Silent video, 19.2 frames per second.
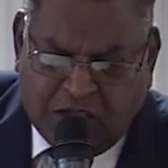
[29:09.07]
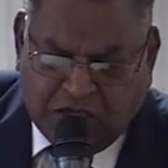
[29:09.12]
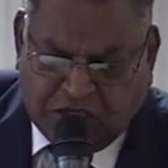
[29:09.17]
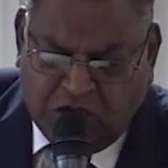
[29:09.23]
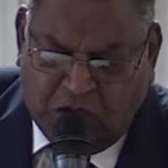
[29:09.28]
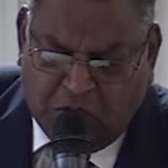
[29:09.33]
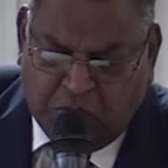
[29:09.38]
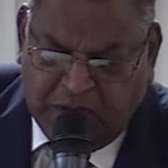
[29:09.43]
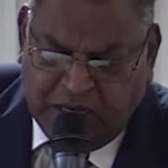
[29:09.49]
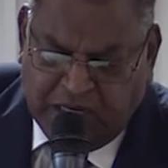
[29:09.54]

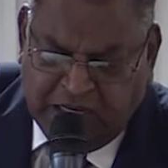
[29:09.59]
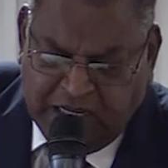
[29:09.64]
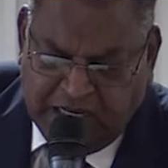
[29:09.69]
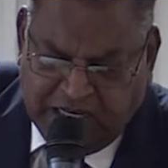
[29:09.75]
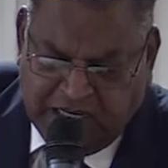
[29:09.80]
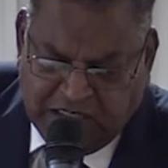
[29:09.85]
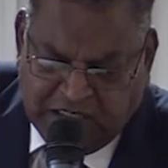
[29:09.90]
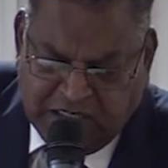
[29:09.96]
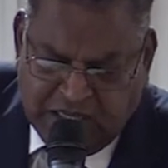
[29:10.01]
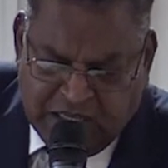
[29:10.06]
So we
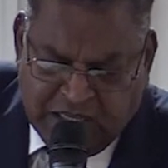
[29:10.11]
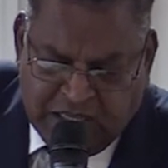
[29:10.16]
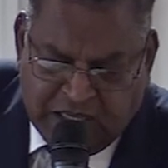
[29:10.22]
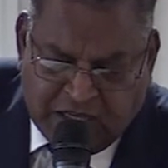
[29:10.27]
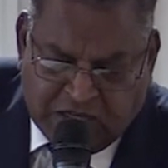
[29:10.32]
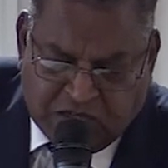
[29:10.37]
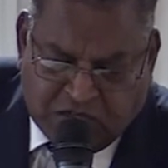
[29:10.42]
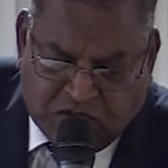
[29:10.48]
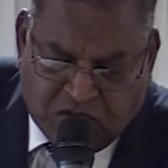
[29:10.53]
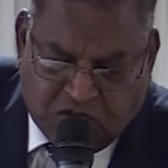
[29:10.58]
need
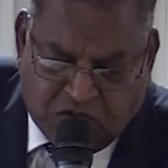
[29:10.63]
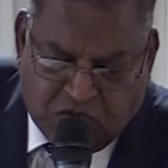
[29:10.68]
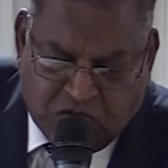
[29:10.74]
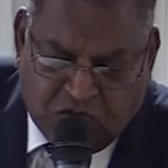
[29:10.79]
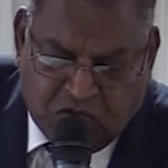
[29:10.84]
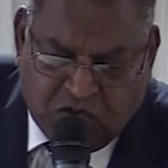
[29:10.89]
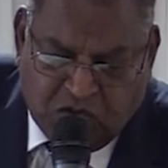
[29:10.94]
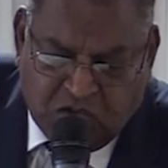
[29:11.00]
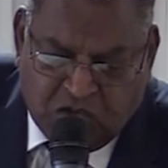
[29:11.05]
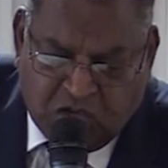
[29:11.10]

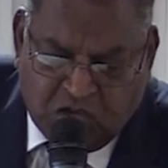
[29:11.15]
to